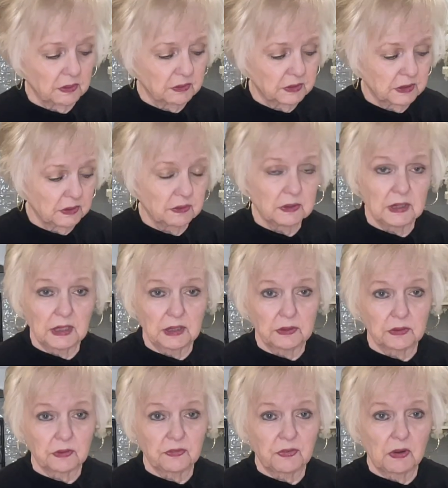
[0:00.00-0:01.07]
soon getting
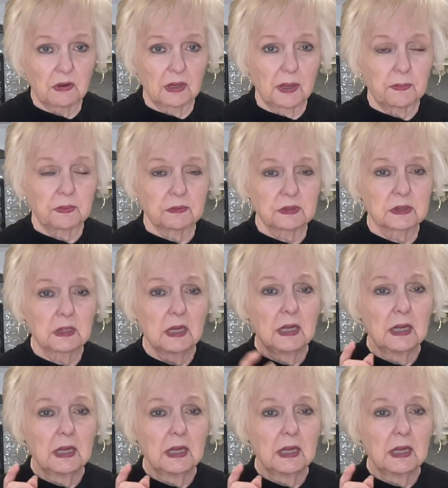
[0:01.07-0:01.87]
their fall apples